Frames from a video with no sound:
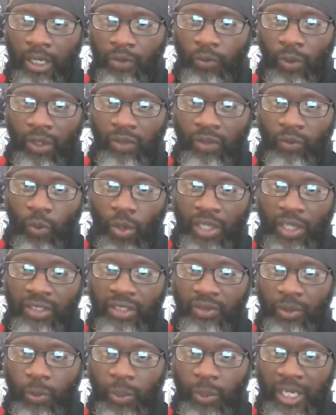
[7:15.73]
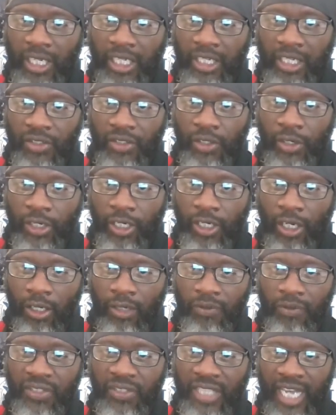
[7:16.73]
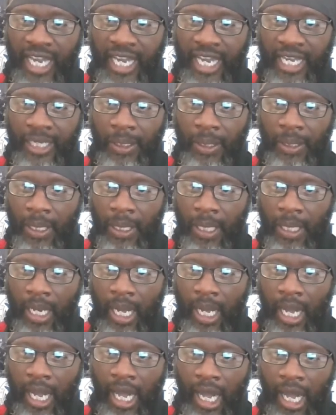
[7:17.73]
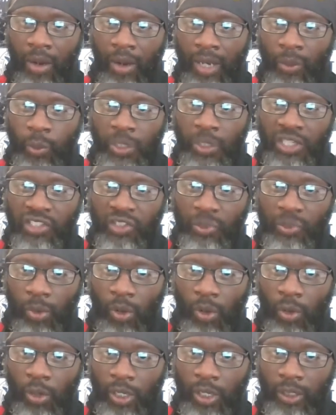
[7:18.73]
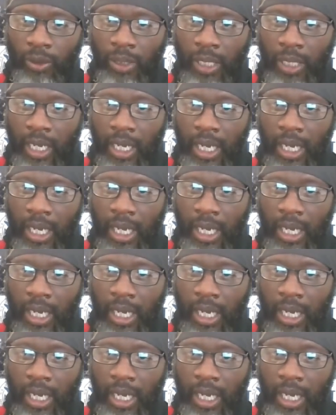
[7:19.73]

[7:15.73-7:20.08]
For a voice of the wailing is heard out of Zion. How are we spoiled?